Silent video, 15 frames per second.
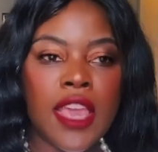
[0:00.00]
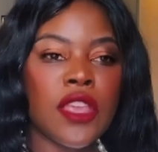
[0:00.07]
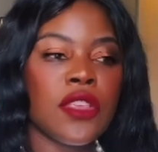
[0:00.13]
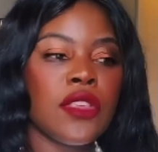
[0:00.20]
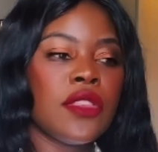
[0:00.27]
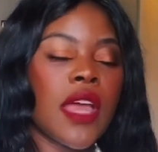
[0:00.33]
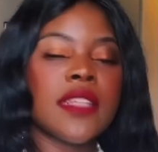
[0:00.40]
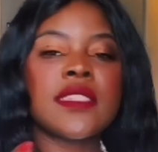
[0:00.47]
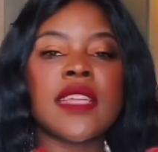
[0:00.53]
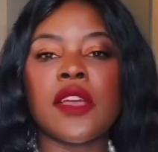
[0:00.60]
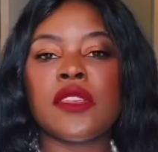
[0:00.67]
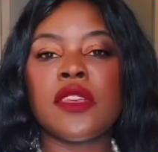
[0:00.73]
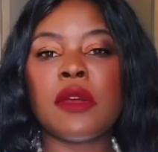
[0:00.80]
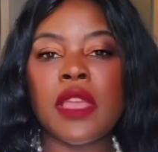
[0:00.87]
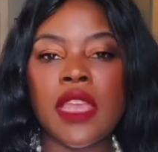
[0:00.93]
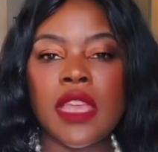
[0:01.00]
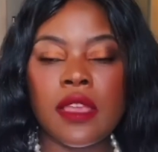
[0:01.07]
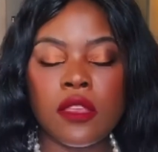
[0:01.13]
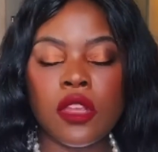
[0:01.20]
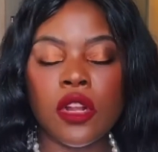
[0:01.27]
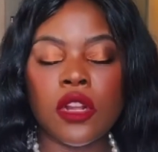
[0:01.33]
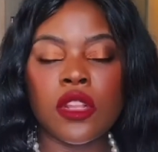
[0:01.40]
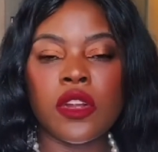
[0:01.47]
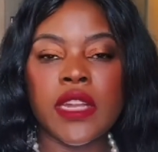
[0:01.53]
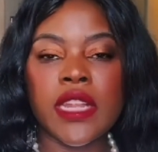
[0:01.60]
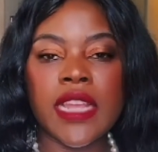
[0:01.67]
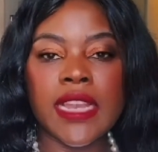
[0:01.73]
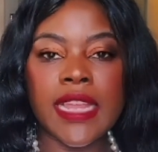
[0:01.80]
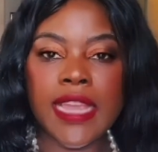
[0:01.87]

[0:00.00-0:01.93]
that's how you're learning an